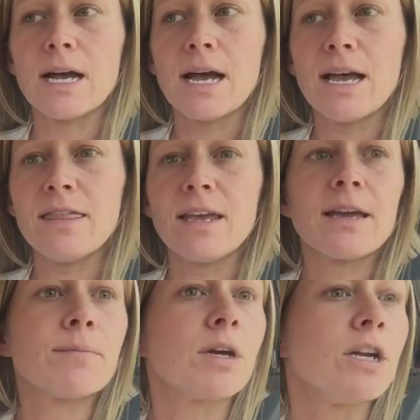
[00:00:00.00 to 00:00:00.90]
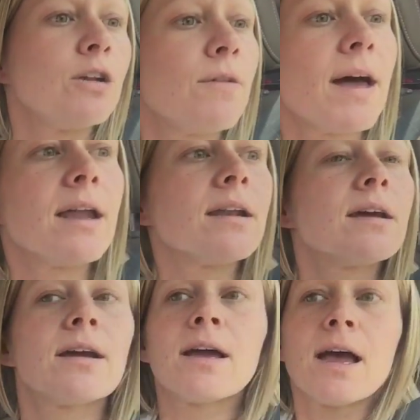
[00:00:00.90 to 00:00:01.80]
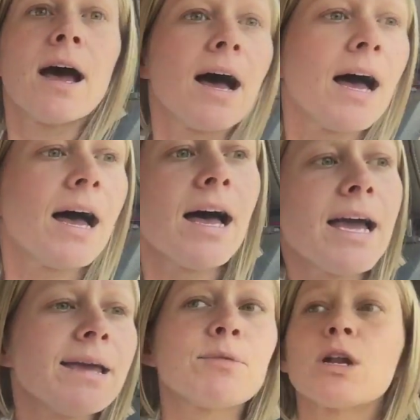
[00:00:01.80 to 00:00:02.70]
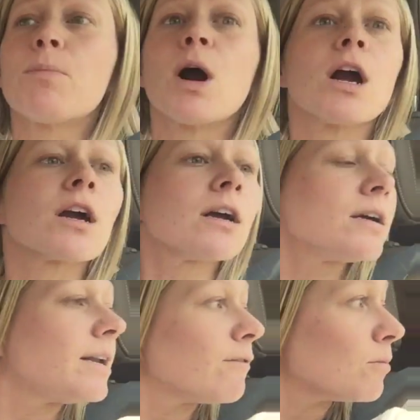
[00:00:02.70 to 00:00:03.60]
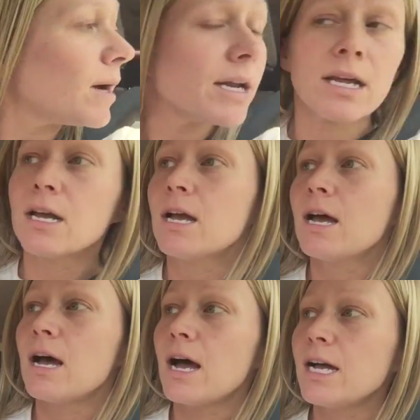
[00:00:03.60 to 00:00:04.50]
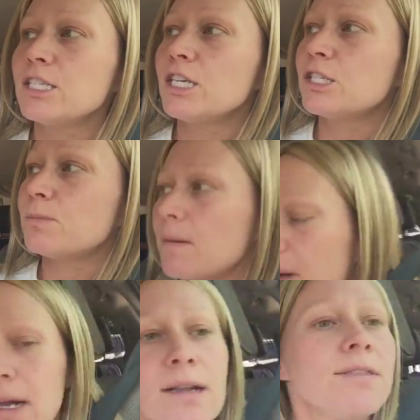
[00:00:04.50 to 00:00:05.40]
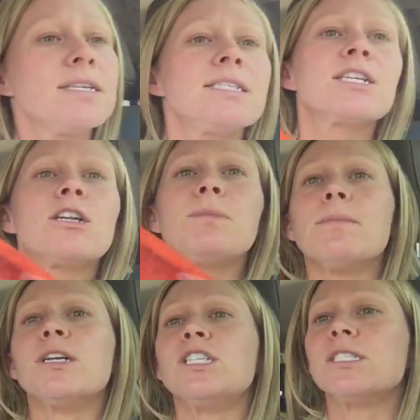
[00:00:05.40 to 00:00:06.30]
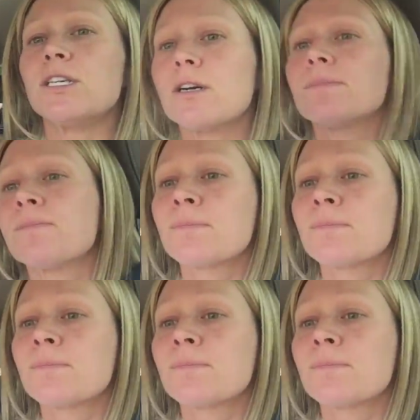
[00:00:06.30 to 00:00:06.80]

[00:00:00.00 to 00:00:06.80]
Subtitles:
I think I'm gonna do that. I am gonna park. Never mind. I changed my mind. This is gonna be much easier.